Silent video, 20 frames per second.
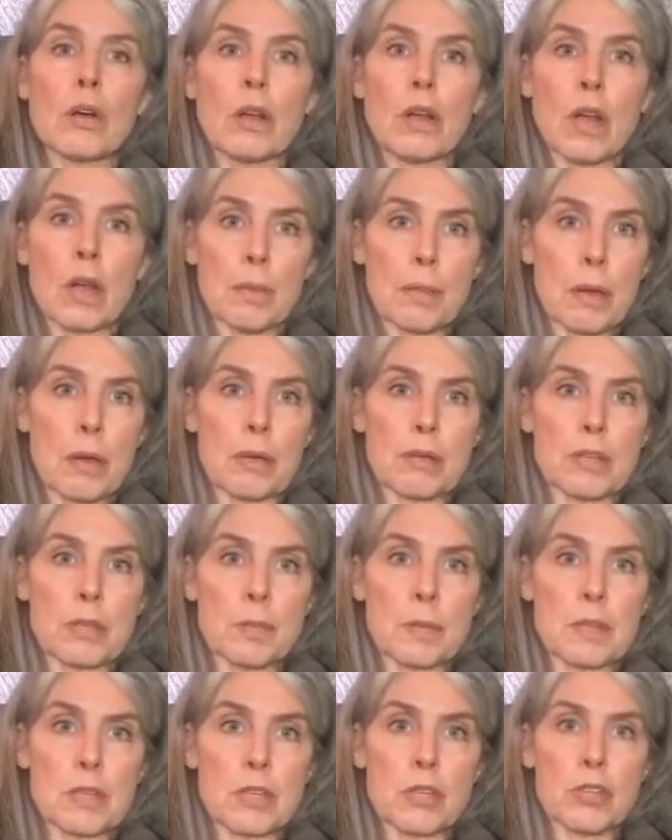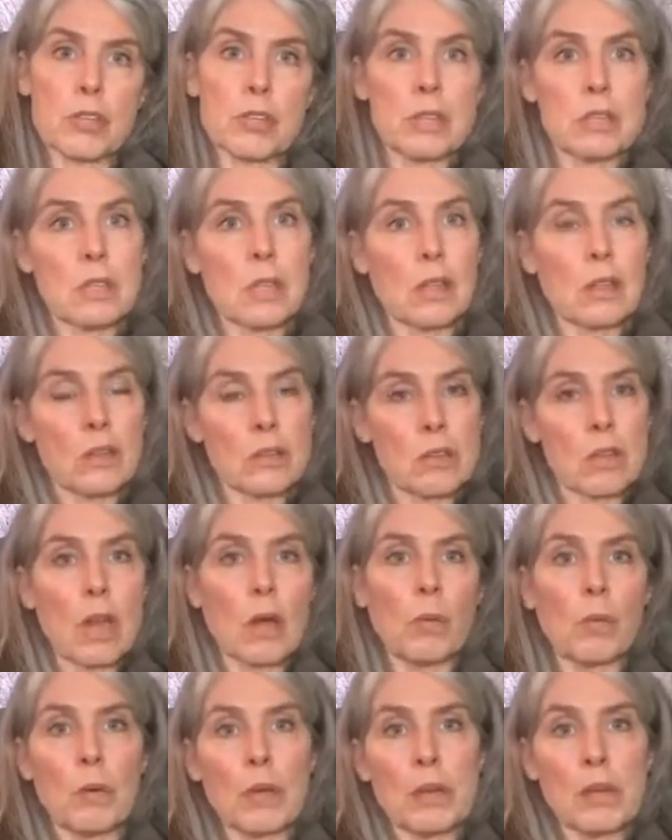in opposed positions, that there's
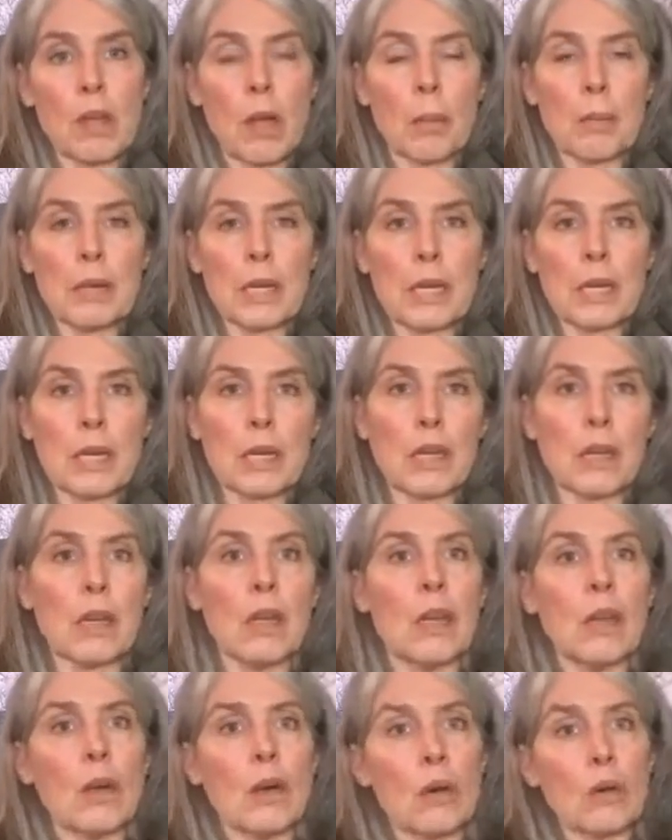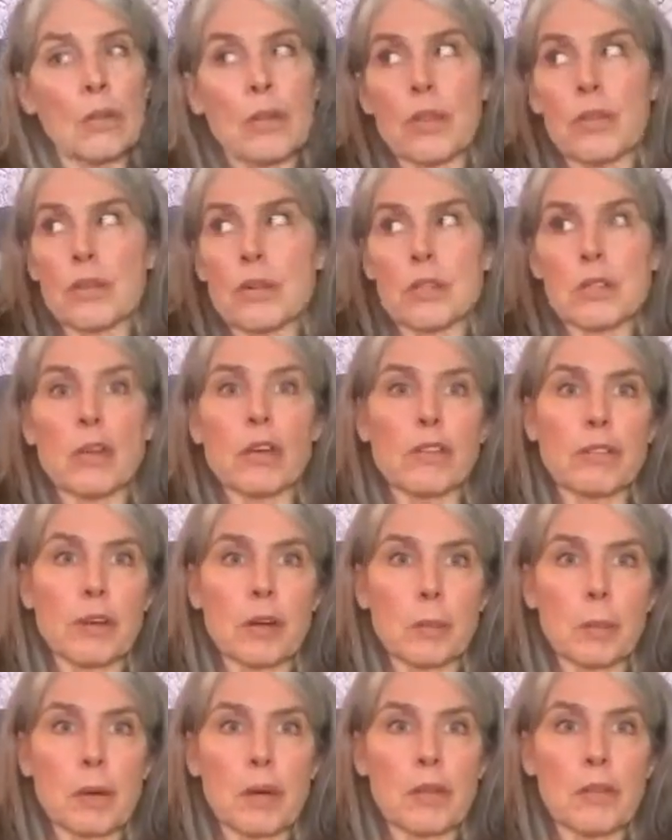not one dominating or that they're so
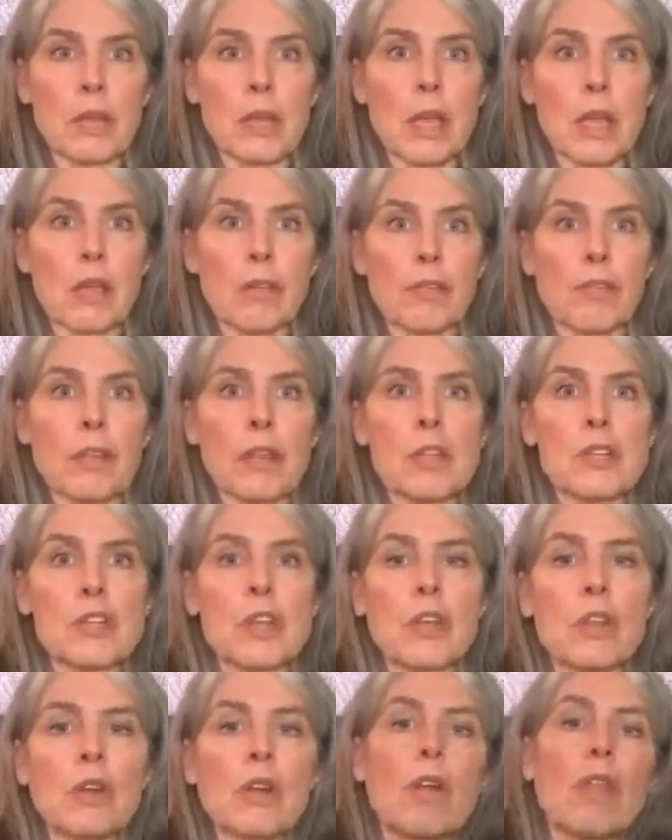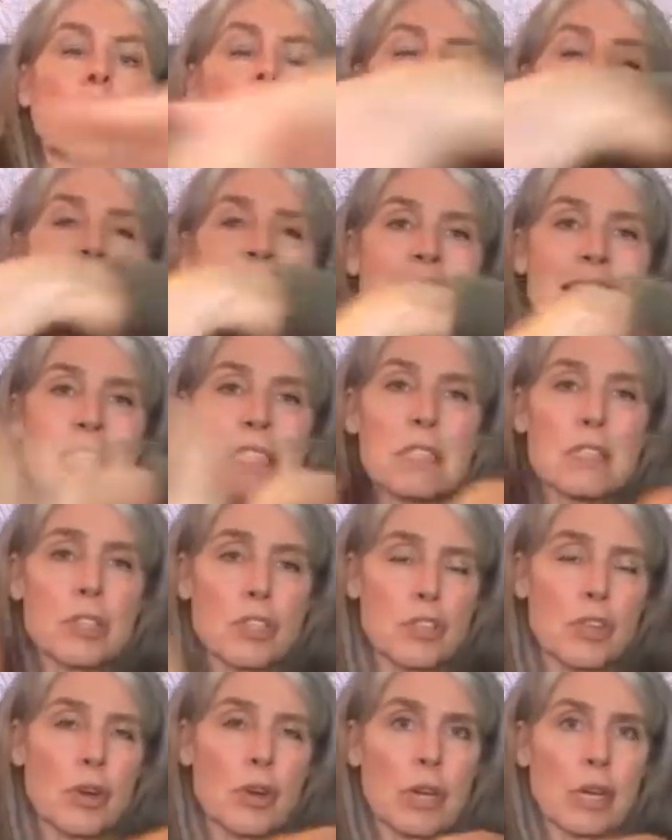far apart they can't feel each other. The dance is
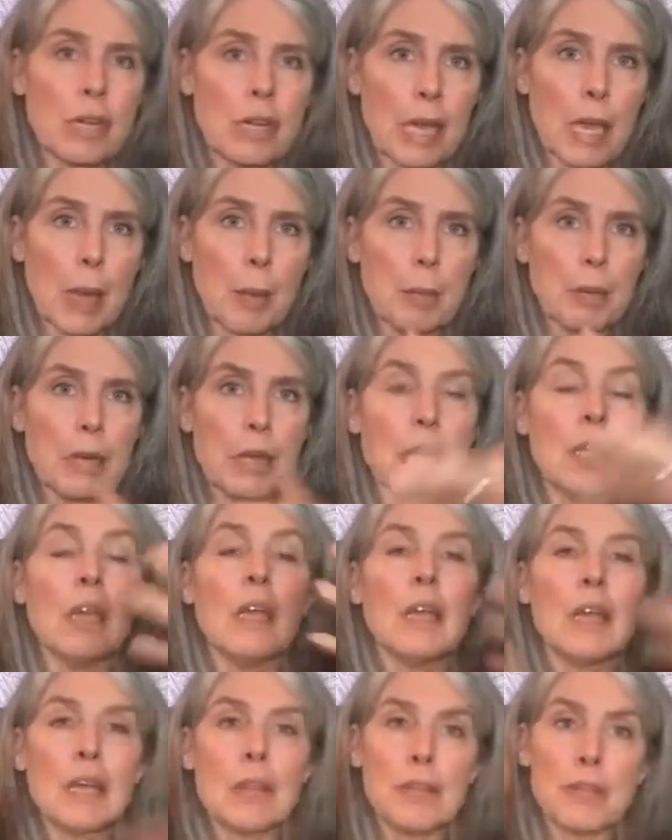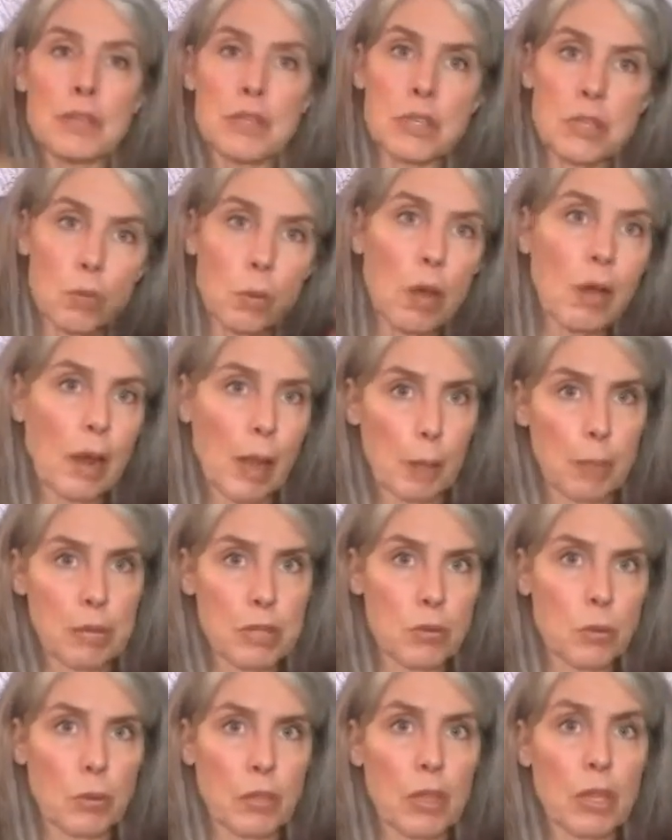starting to happen, and this is what
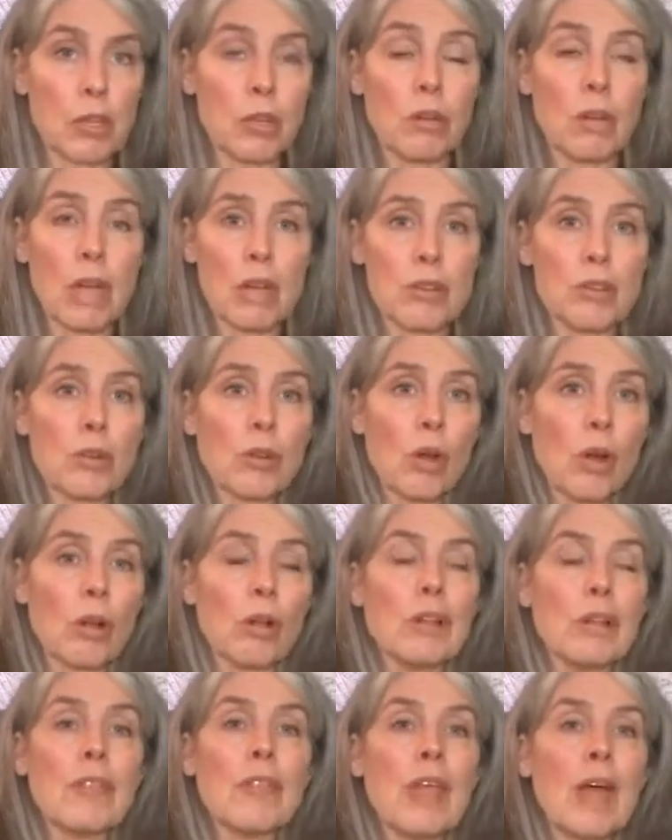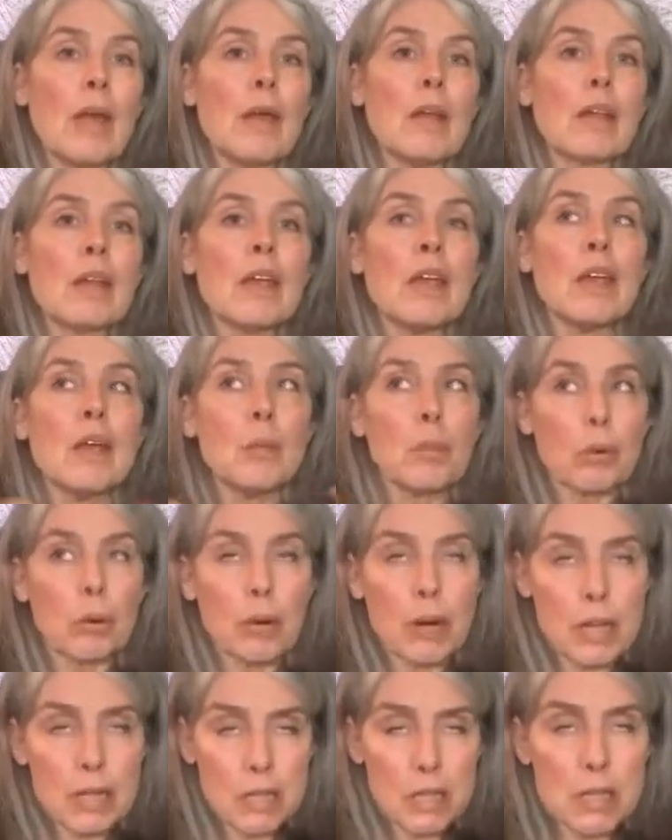happens within you as you call in that
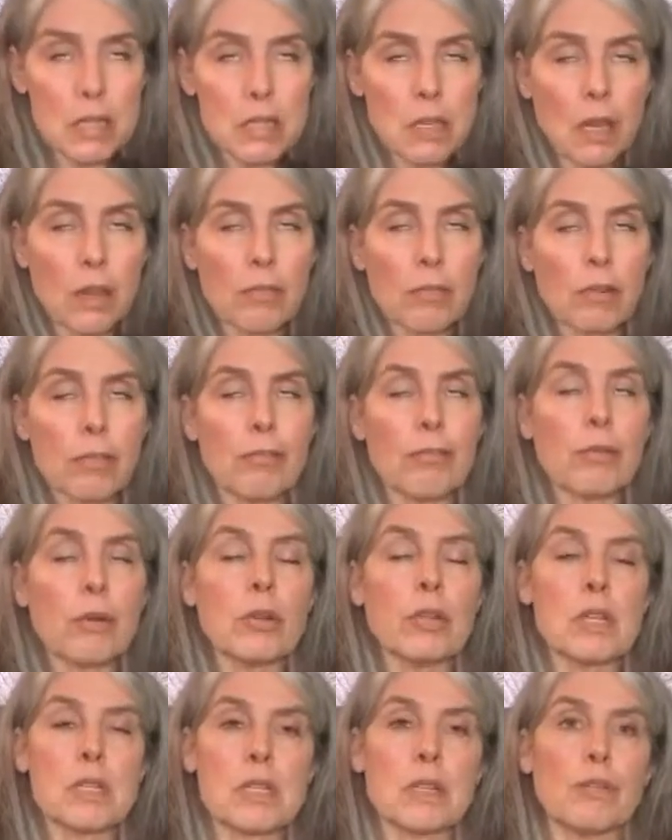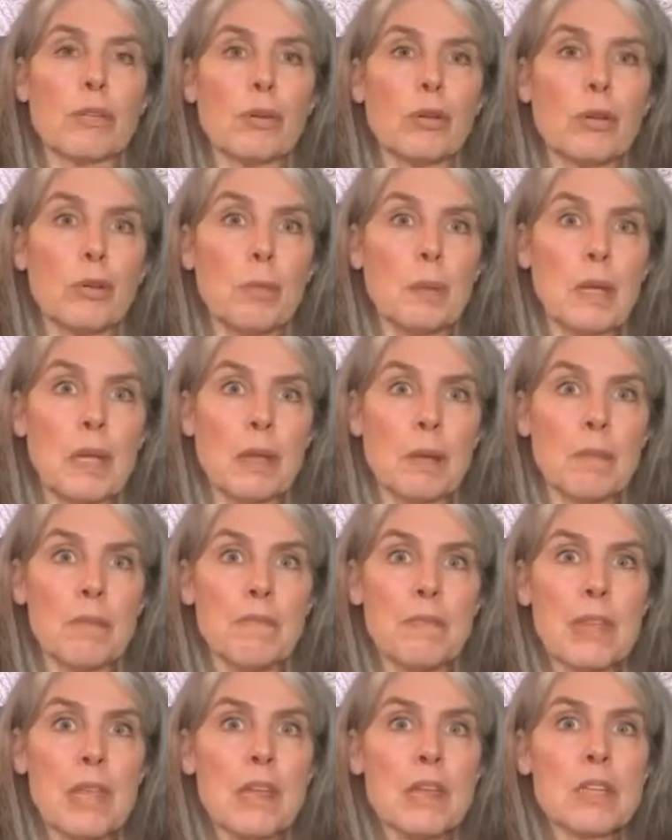presence of your fullness of who you be.
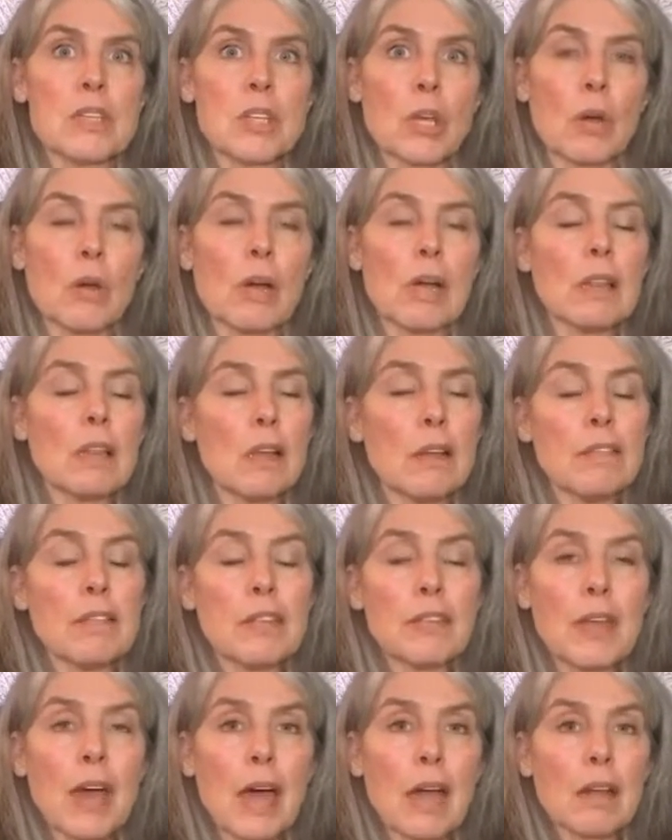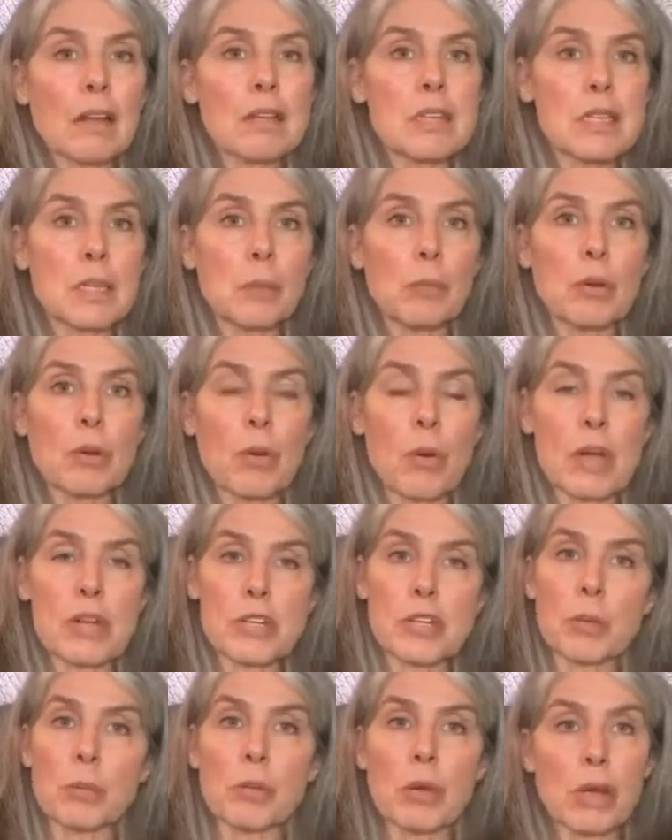So I love that that simple
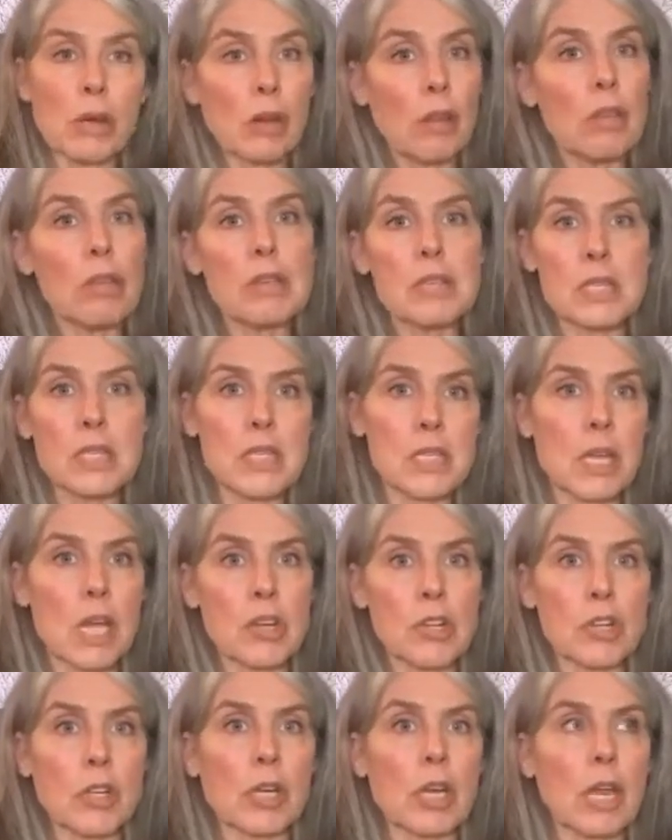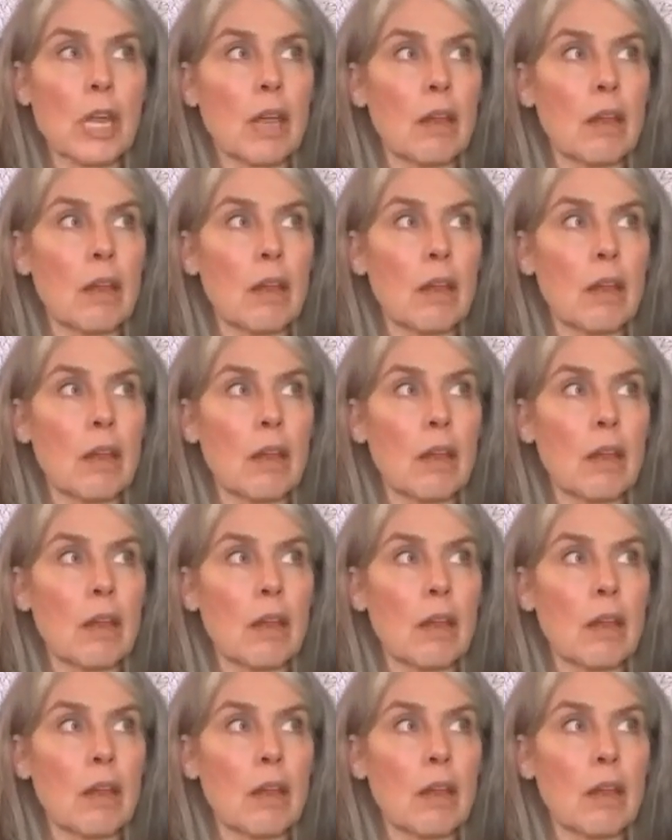question brought all this discussion